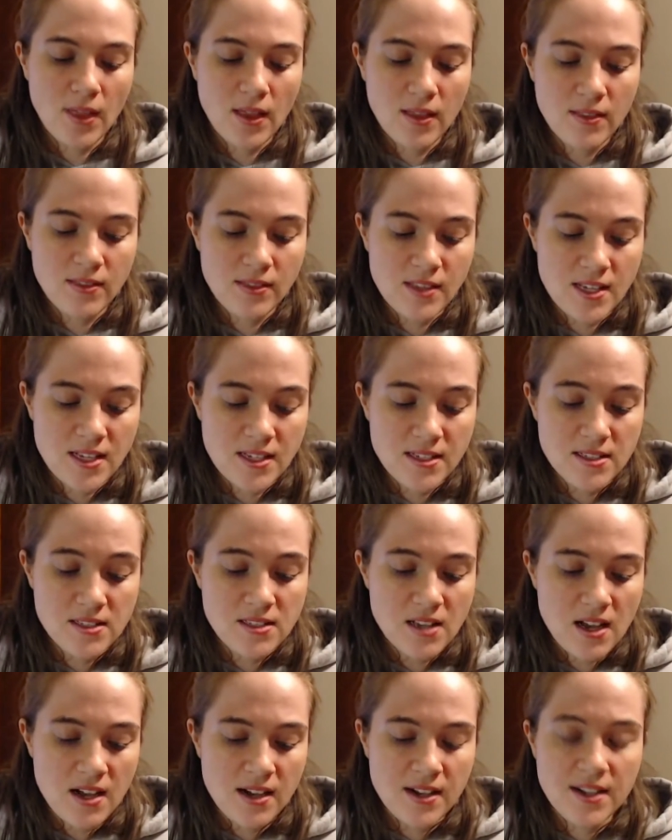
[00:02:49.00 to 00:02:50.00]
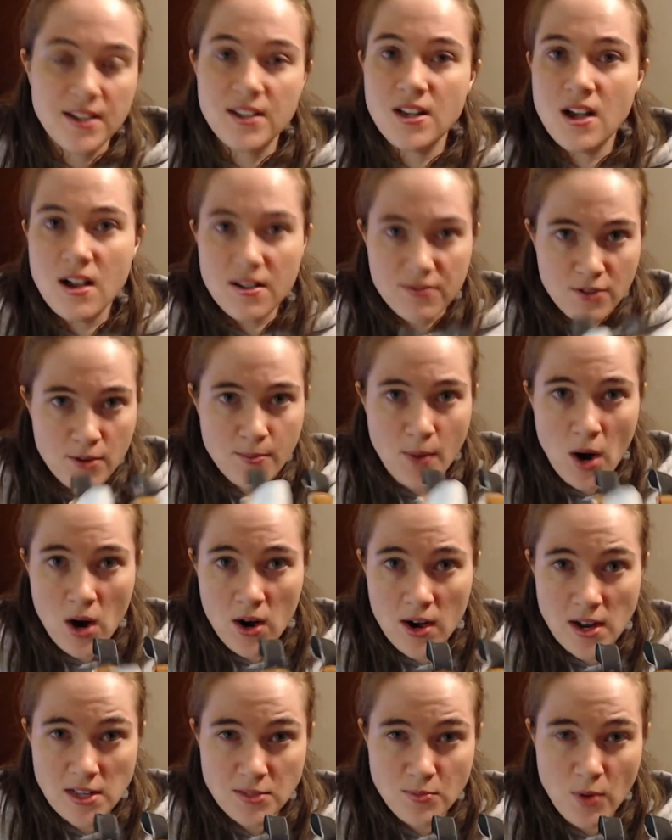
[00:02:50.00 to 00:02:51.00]
These I got from
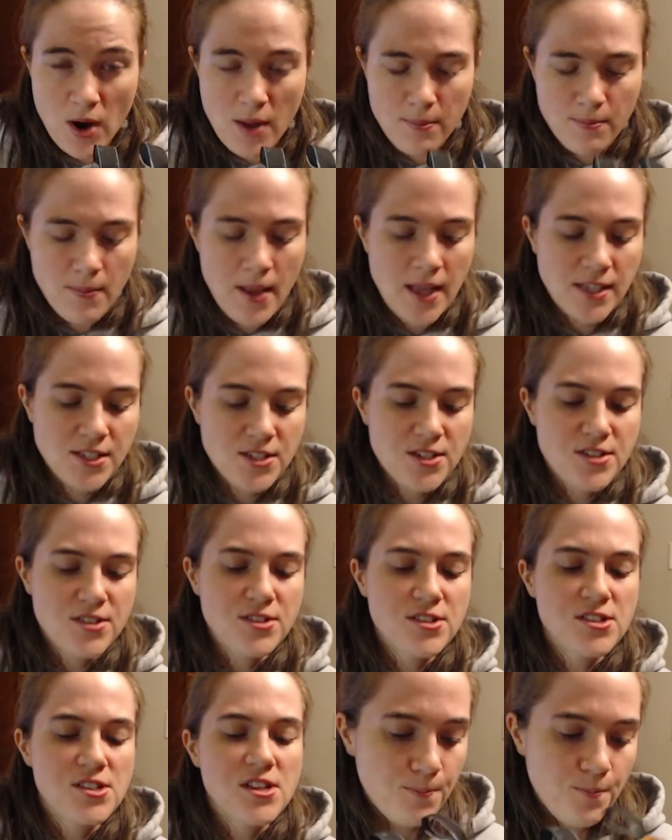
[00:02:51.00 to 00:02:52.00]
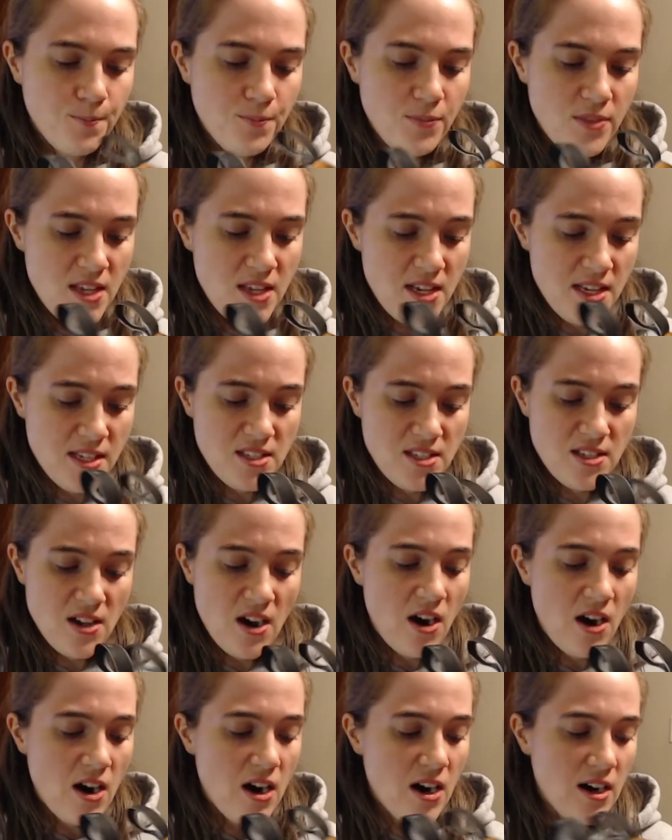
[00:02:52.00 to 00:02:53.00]
RS Prop Masters. These
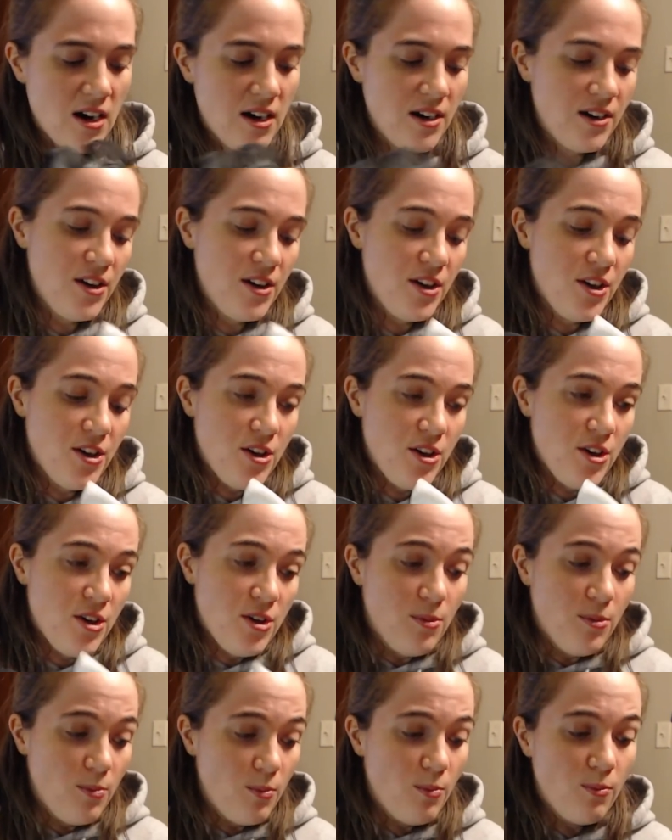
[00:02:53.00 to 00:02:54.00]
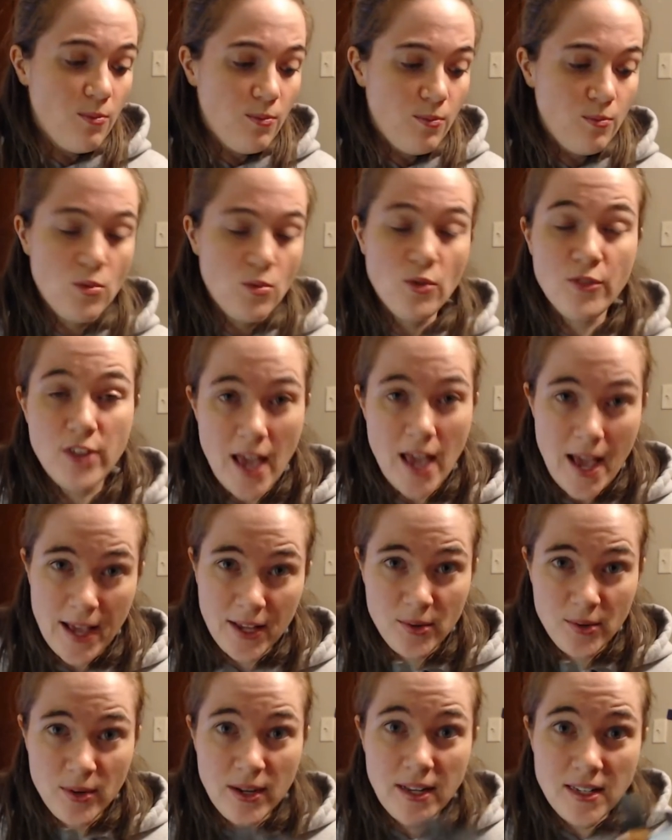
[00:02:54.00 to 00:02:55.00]
are movie
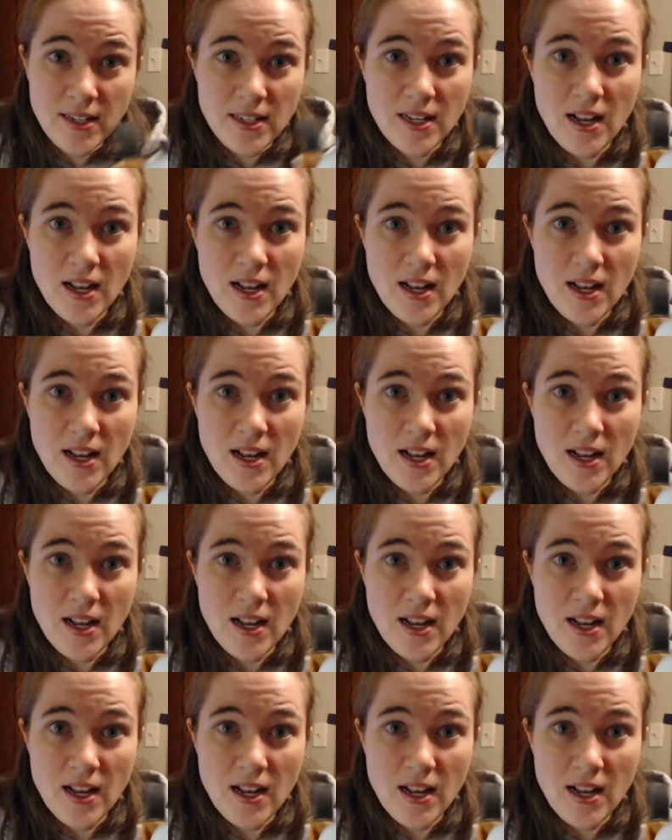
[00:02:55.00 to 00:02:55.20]
accurate.